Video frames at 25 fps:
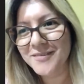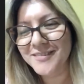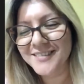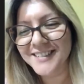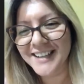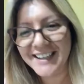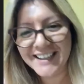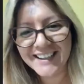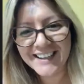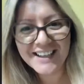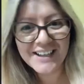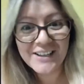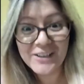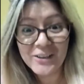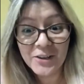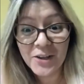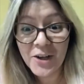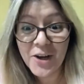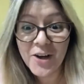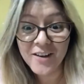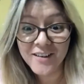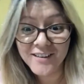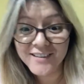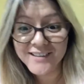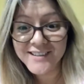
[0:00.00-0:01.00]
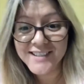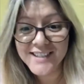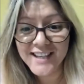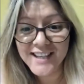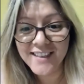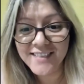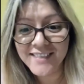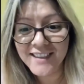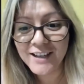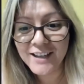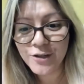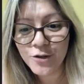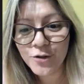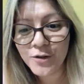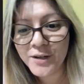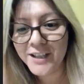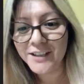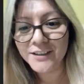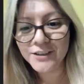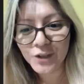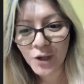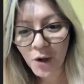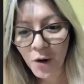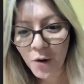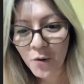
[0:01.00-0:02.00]
like it looks, and then you
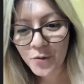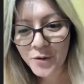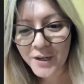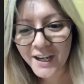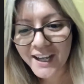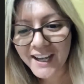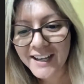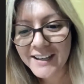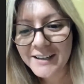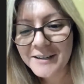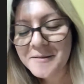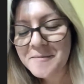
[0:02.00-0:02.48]
can tone it.